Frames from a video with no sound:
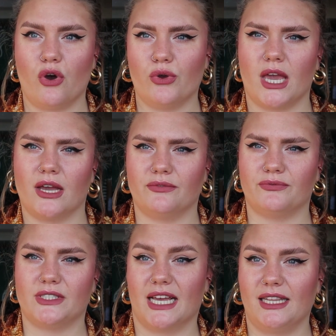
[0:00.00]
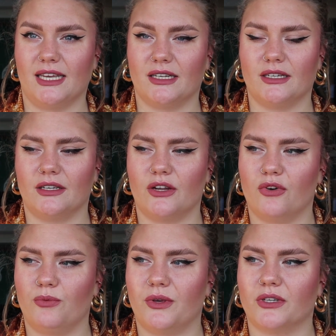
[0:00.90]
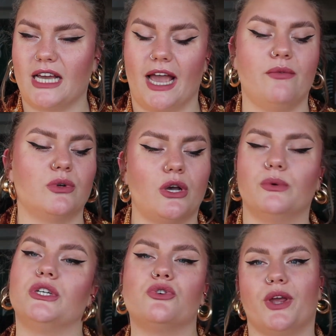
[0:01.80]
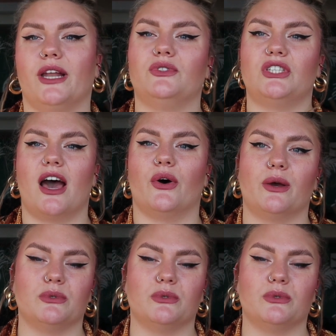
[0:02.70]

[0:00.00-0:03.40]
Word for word: oh, you have talent, you know, because I was always a creative child.